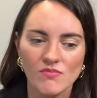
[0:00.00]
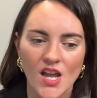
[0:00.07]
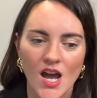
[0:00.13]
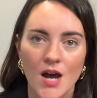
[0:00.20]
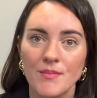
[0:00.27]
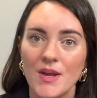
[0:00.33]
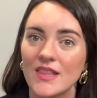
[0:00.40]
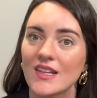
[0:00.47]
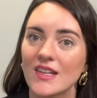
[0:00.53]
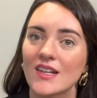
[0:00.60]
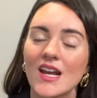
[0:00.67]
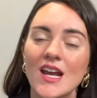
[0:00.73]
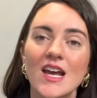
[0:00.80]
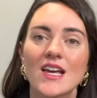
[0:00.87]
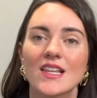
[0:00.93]
And then
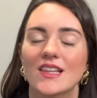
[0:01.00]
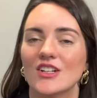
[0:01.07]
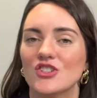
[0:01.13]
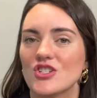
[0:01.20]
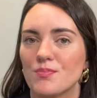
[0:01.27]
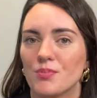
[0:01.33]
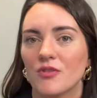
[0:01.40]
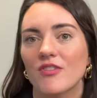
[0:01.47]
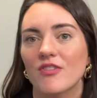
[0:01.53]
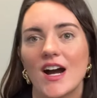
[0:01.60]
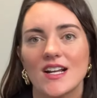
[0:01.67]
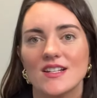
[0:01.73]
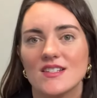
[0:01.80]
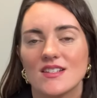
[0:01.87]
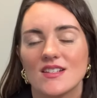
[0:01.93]
that just
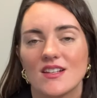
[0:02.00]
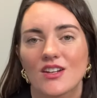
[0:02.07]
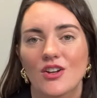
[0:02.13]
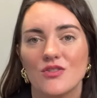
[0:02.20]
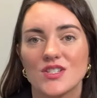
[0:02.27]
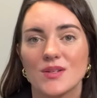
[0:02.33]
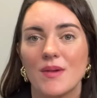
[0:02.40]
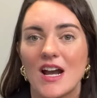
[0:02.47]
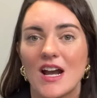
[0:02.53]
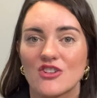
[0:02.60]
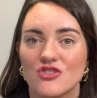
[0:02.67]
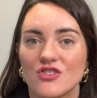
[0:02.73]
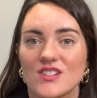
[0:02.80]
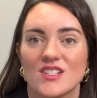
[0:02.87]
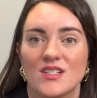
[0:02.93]
provides, some
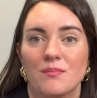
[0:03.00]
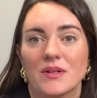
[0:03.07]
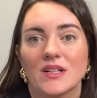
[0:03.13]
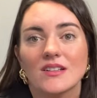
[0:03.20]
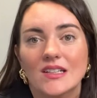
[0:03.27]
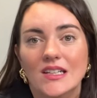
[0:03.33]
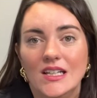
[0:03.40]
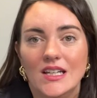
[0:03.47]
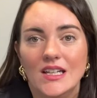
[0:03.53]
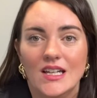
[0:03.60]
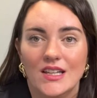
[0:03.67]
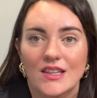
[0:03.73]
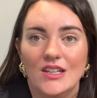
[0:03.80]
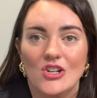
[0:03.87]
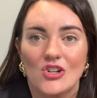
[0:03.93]
extra stability
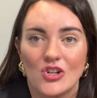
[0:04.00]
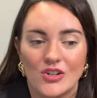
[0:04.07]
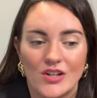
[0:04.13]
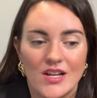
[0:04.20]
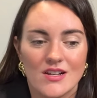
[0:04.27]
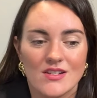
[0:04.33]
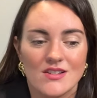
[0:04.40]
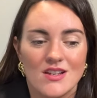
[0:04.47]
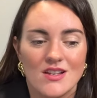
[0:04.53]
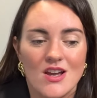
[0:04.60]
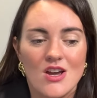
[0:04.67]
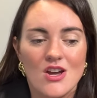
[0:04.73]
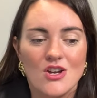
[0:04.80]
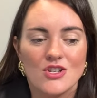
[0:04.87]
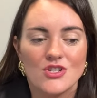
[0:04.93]
in the earnings.
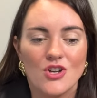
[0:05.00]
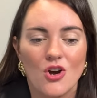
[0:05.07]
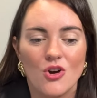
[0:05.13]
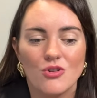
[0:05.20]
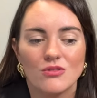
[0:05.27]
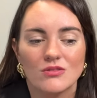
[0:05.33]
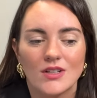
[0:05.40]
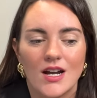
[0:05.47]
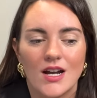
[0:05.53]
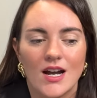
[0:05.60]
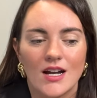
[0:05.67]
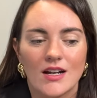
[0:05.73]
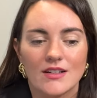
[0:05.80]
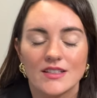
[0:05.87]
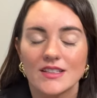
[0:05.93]
So
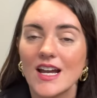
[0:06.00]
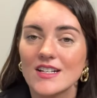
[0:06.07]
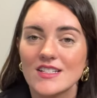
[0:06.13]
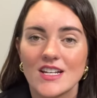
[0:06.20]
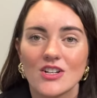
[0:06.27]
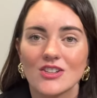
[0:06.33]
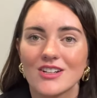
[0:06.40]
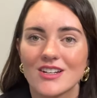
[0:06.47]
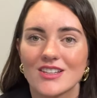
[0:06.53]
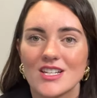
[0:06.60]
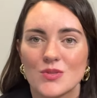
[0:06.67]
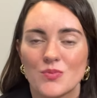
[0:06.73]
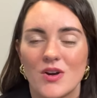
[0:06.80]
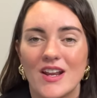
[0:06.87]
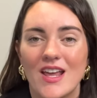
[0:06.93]
yeah, take a look at this
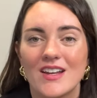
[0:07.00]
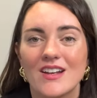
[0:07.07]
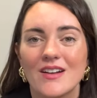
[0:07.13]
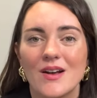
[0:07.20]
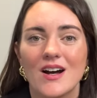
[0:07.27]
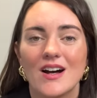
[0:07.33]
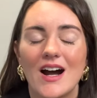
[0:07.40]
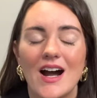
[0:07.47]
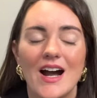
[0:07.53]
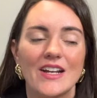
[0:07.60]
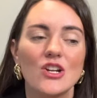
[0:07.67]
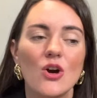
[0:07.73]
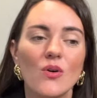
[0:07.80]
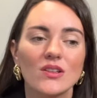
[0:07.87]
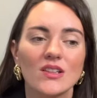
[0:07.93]
one. And I
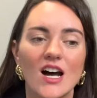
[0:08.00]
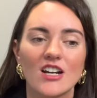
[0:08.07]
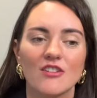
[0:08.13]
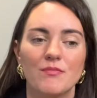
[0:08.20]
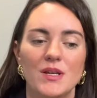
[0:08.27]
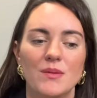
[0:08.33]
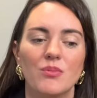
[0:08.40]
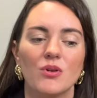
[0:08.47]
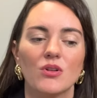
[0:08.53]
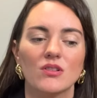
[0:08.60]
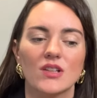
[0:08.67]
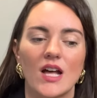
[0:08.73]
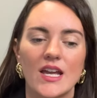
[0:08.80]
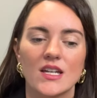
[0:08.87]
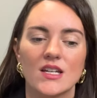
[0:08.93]
know a lot of people
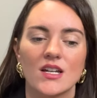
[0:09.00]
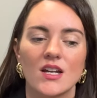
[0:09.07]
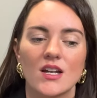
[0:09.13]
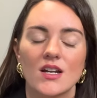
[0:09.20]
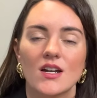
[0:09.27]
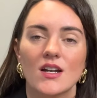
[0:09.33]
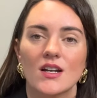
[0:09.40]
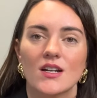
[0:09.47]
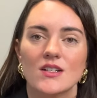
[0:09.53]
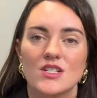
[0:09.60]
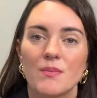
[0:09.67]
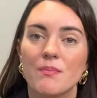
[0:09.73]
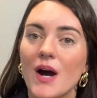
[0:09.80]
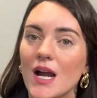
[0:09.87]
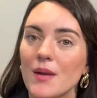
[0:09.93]
like to
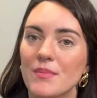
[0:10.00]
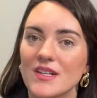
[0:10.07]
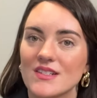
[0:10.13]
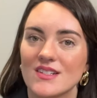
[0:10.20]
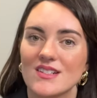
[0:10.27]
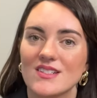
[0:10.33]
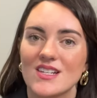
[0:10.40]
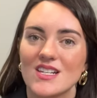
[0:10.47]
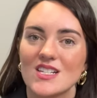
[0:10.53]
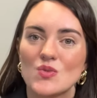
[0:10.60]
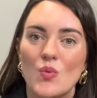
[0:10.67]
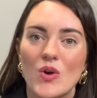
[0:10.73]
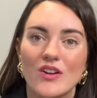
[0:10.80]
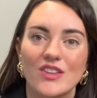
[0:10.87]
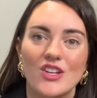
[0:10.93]
buy businesses
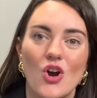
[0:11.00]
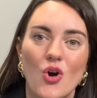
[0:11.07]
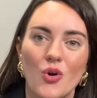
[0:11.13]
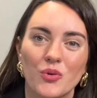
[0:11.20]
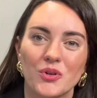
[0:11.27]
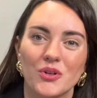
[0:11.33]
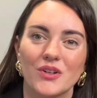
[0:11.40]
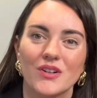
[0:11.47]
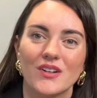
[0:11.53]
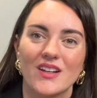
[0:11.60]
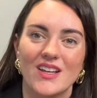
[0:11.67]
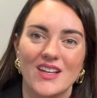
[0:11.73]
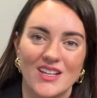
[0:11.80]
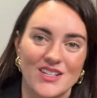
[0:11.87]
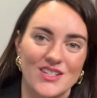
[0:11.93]
where the owner
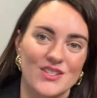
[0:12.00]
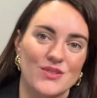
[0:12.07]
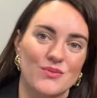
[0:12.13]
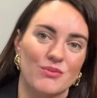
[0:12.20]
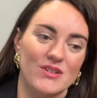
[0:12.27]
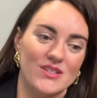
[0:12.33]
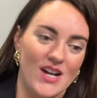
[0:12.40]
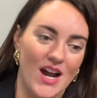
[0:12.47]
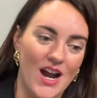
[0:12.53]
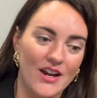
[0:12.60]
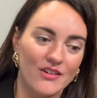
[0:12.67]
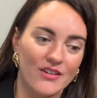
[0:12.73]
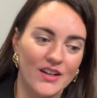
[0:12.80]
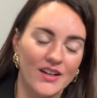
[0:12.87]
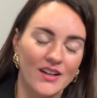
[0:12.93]
is
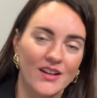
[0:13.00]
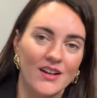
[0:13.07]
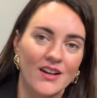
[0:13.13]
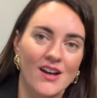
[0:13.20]
retiring.